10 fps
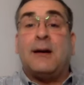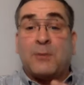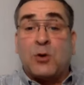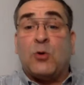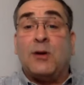I'm
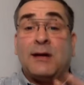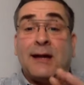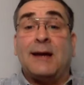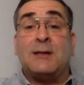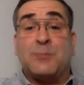calling
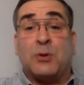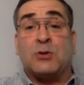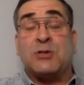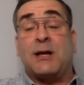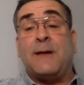it as
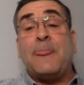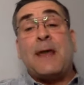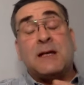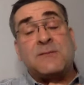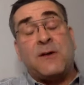bullshit.
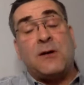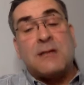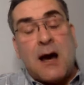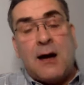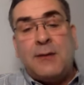As far as
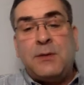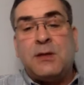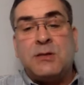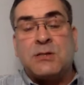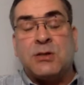I'm
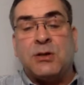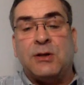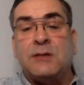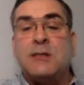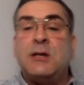
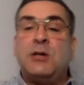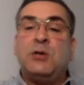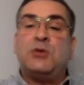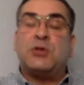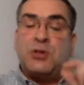concerned,
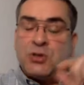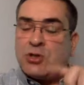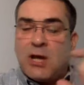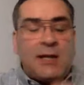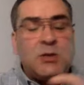you should
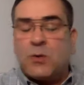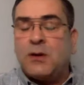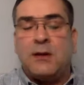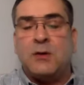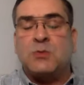change one
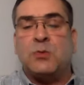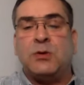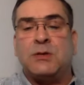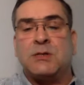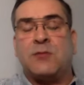of those
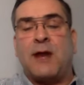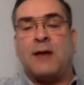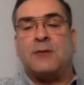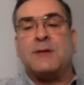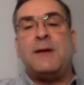words
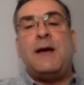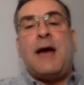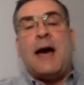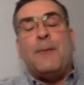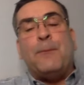around,
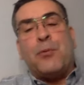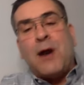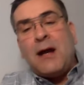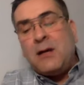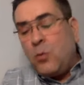and
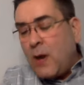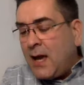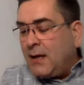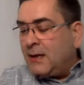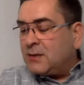brand
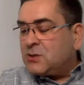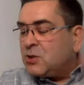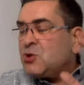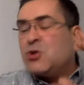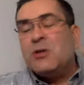awareness
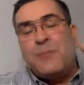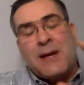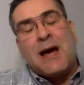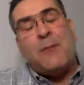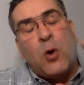should
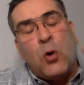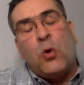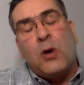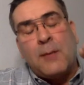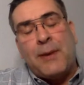become
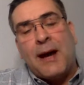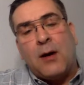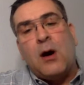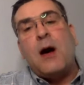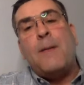all
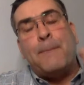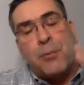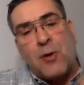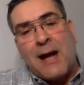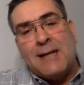about
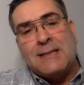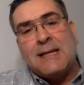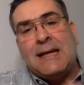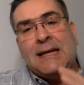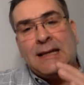brand
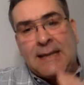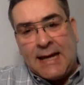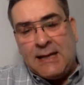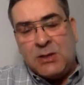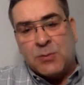
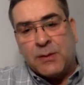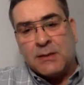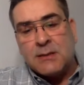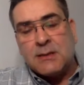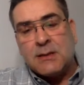
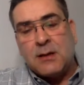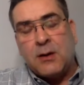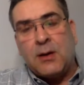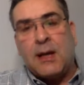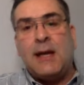engagement.
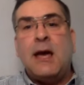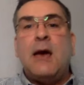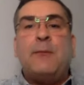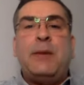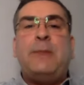Okay,
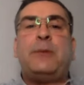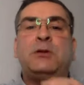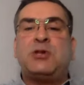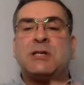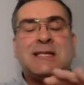
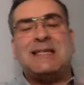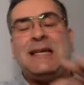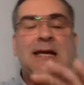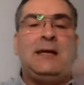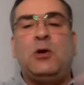people just
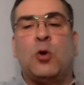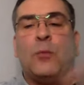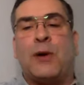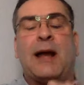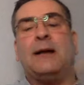seeing
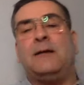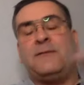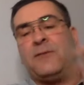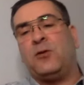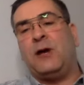your brand
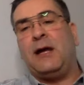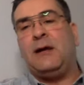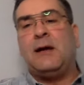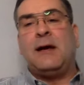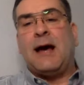for
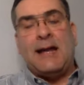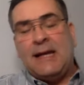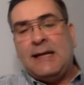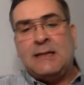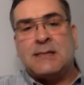an
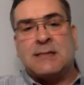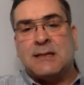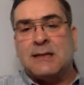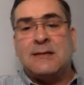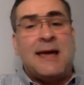
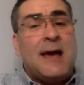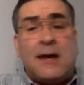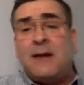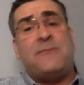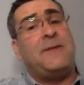instant, they're
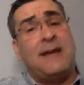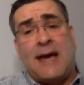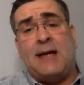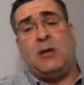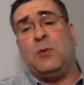going to
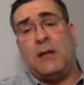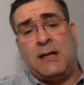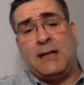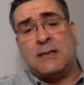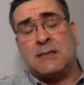forget you in
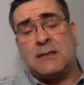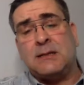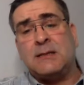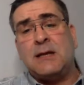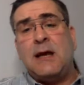an
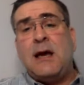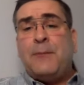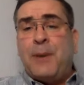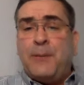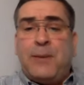instant.
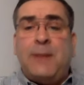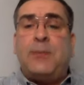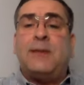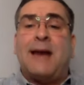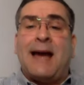But
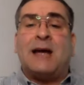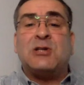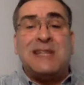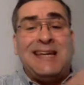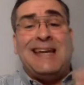people that
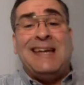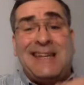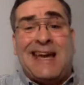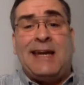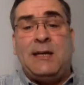actually
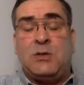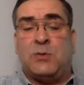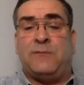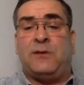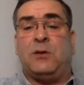engage
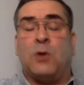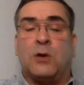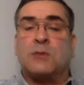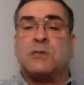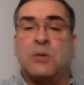with you
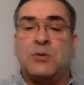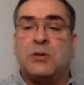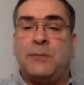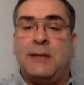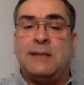on
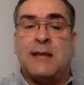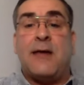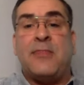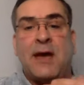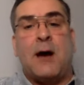social media,
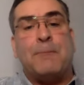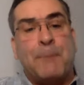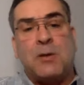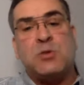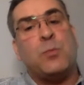they are
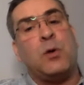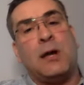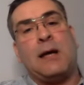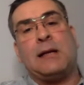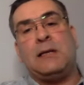much more
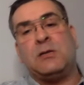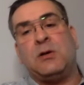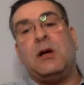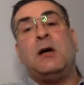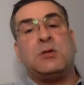likely
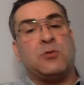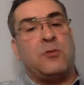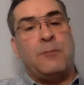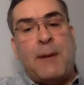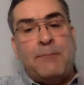to
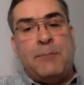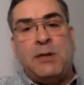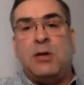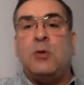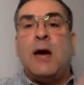remember
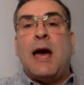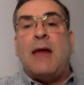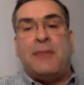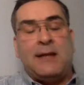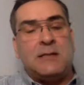you
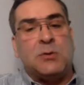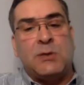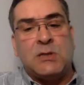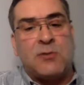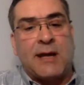and then to
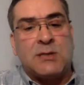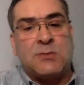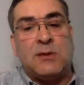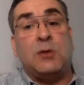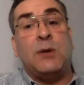interact
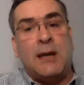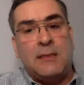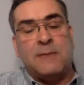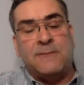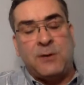with you
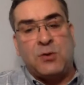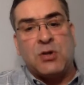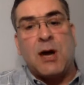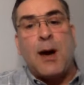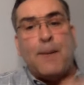in the
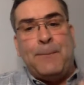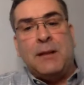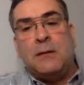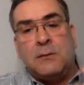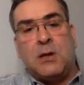future.
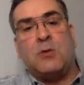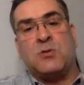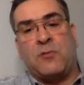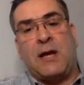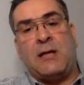Build
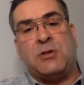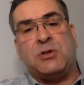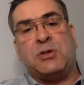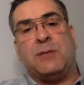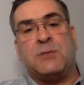those
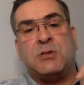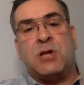relationships.